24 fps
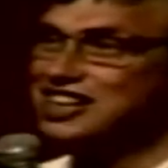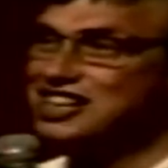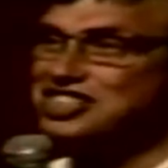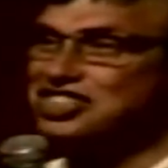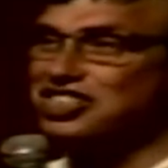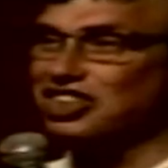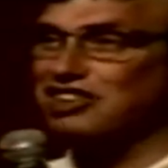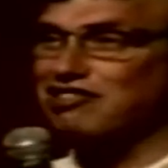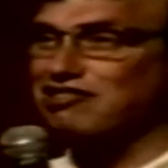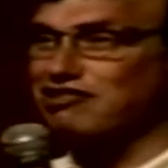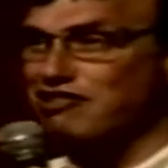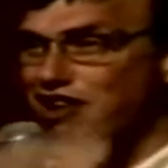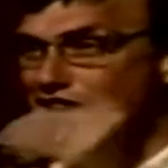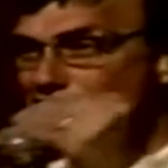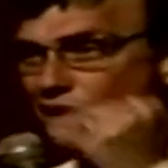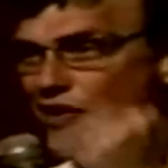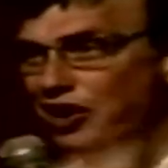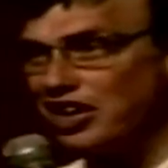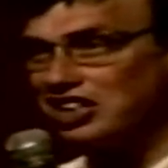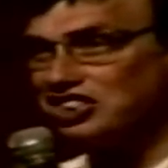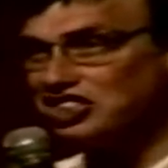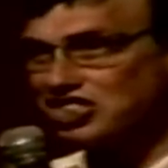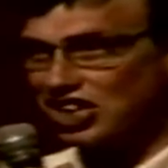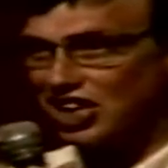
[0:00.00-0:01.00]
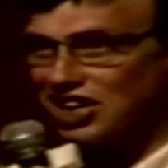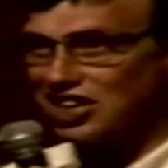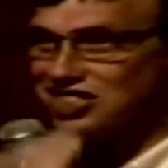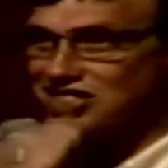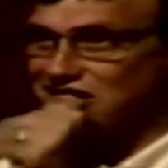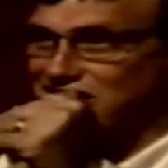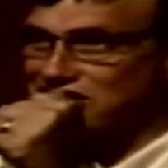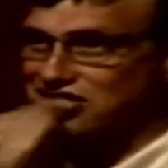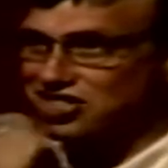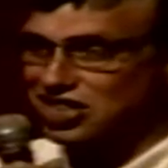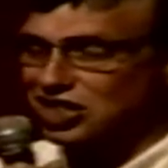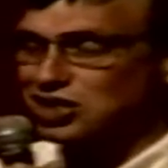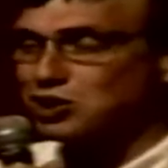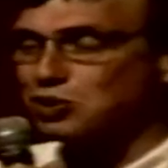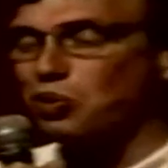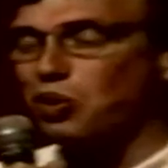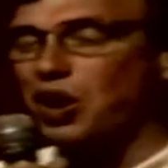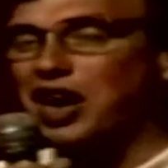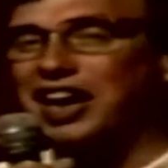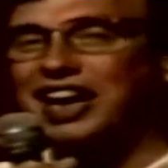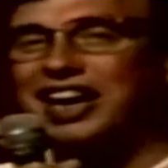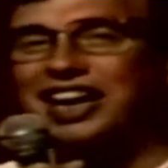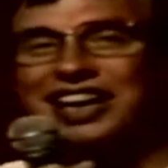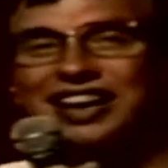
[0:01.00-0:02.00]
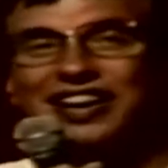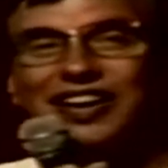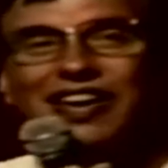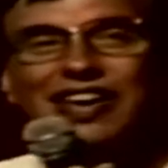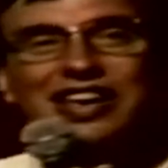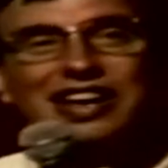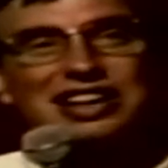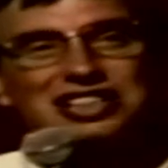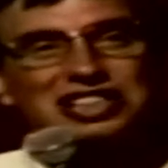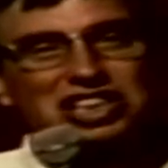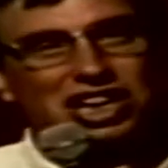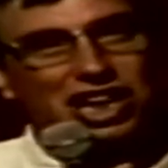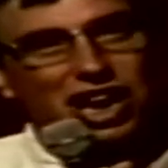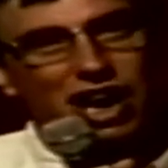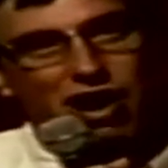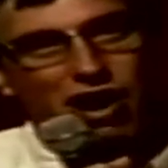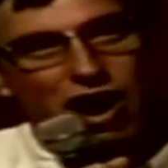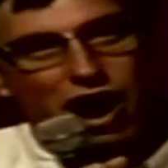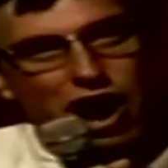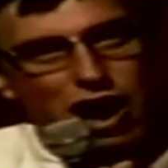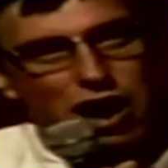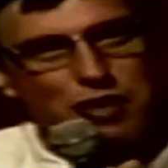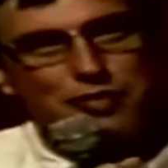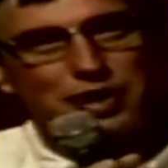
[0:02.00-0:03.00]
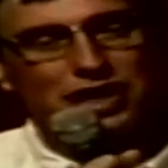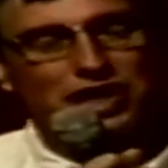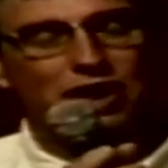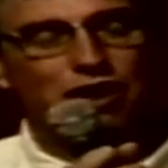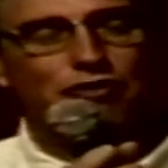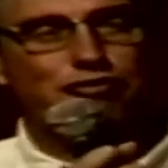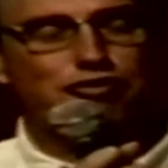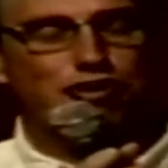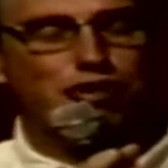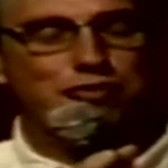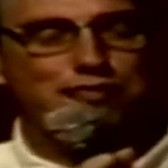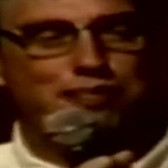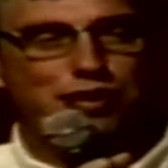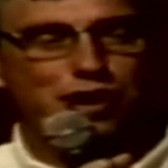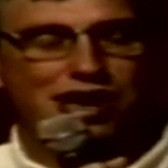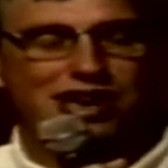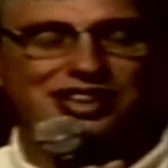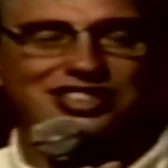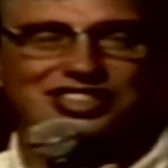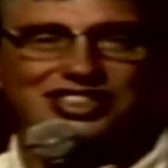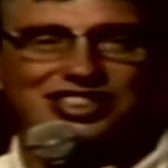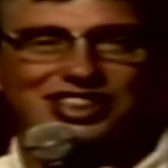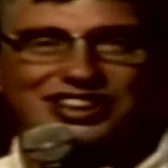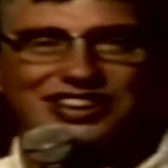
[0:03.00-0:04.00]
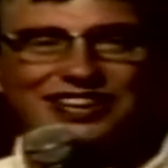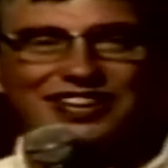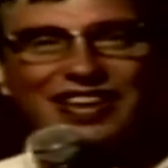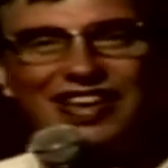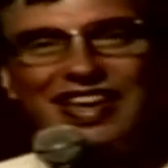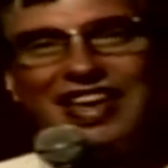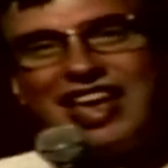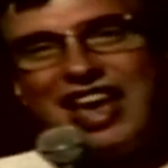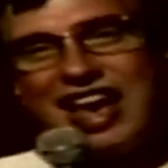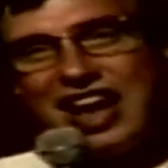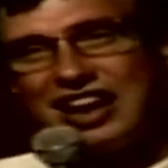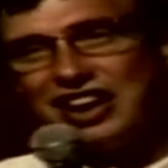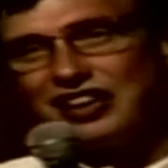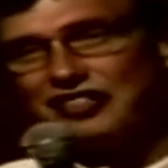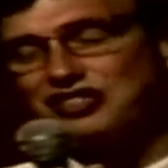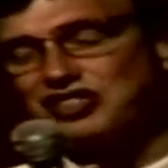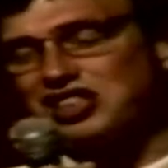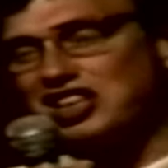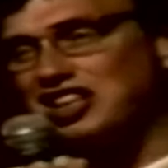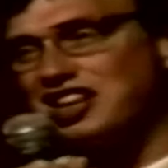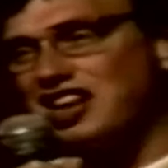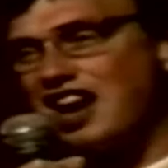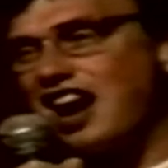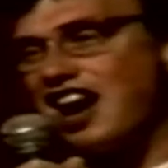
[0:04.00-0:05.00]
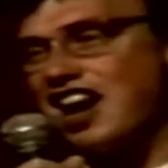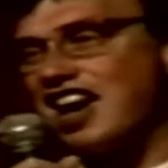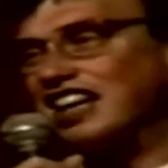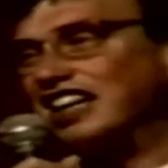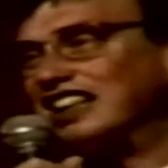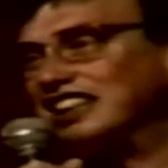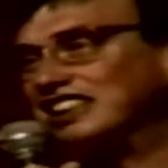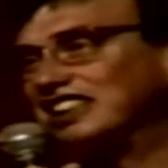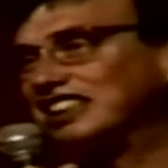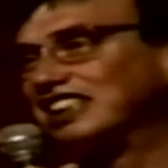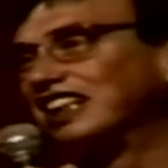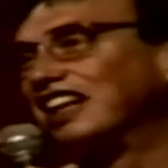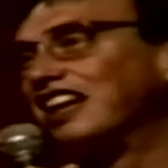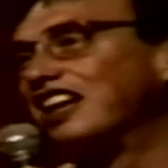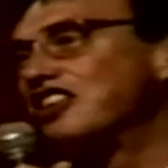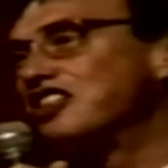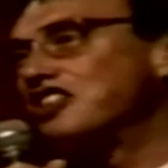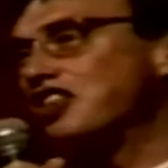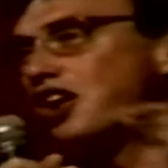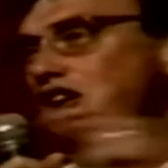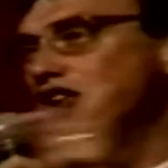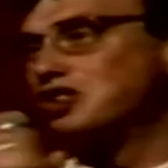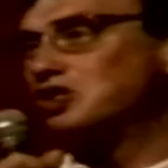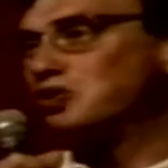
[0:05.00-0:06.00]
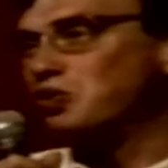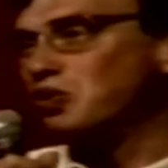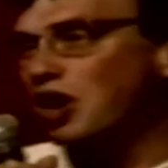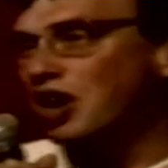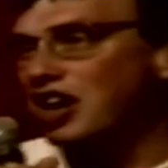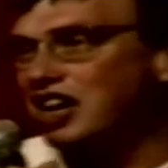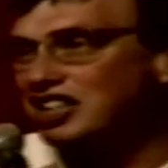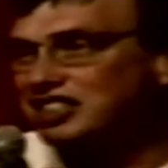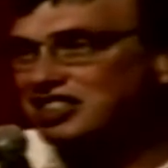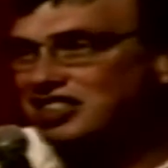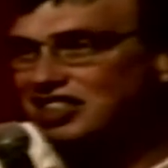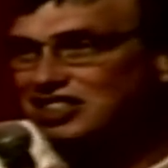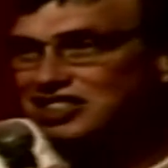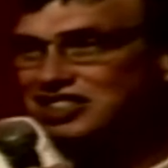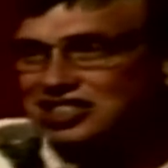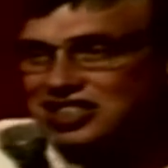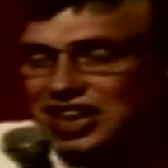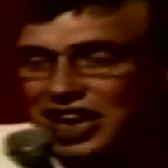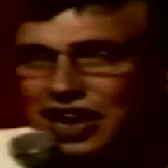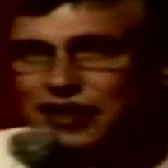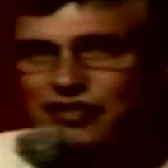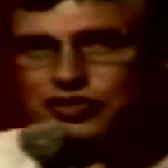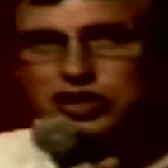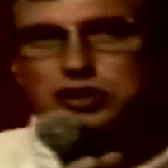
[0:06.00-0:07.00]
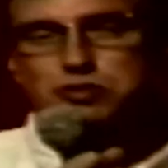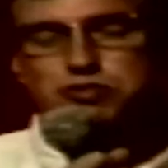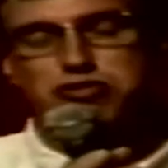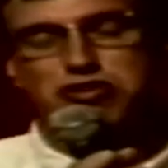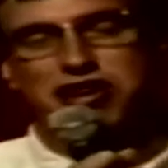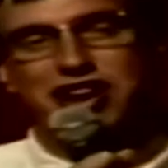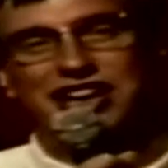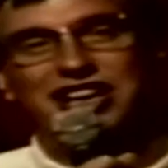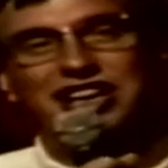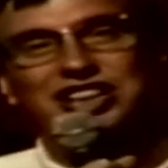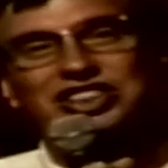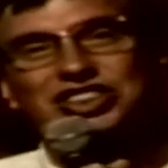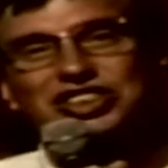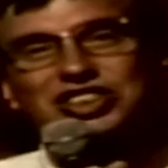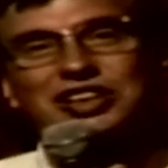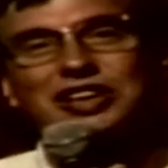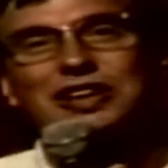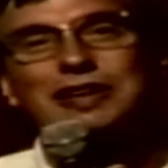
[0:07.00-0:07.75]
to grow in Jesus this week, and to go home a different person. And if tonight those words that Steve has preached